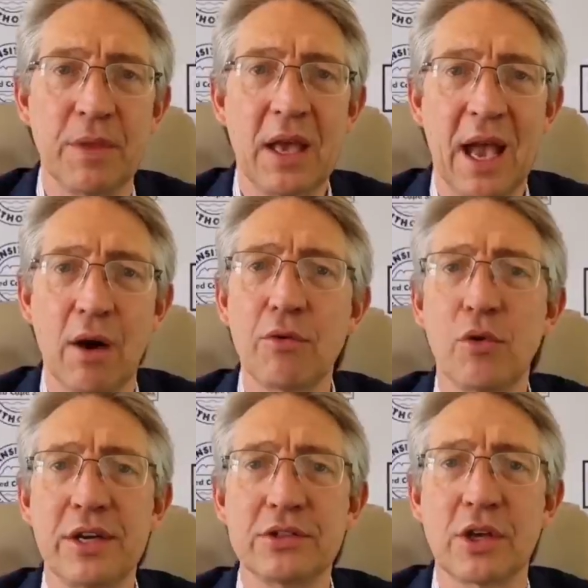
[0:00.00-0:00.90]
Elroy
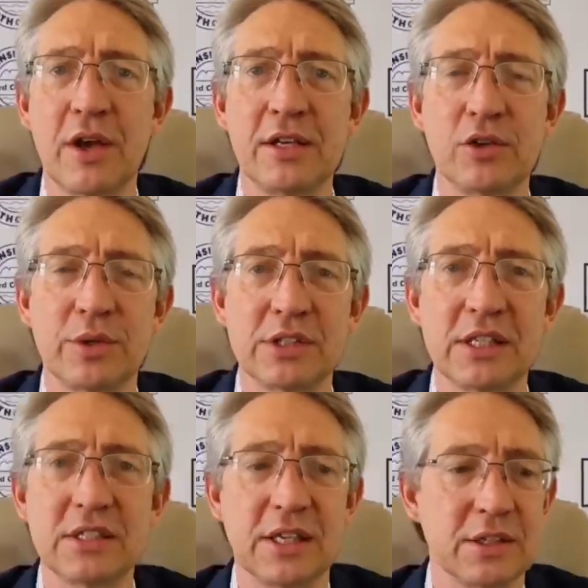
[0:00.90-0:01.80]
is going to
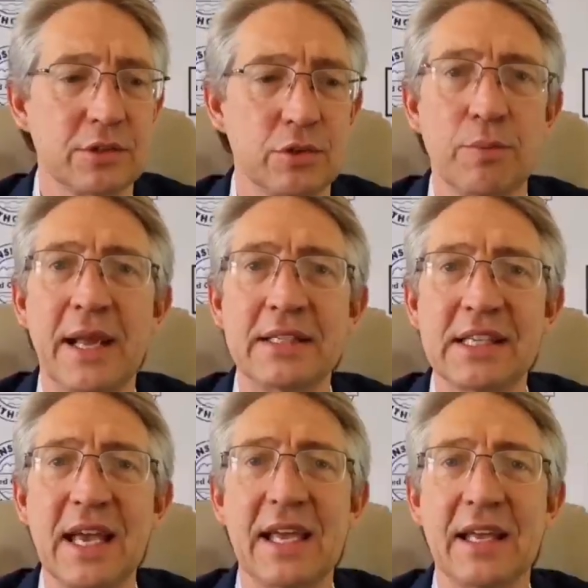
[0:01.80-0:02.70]
assist us to
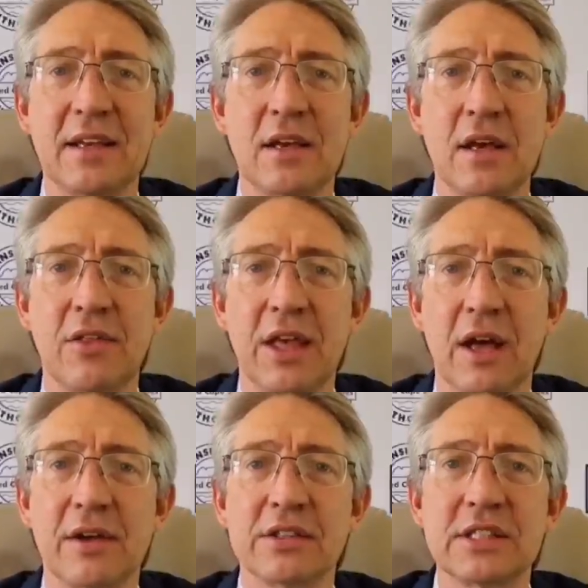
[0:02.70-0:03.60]
maintain the
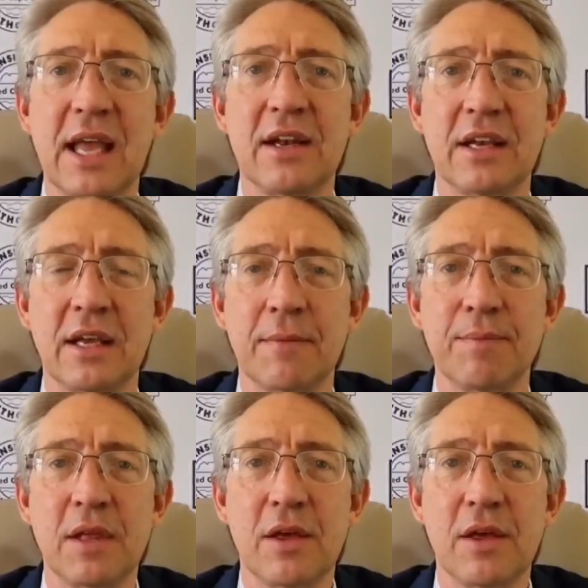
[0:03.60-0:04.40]
understanding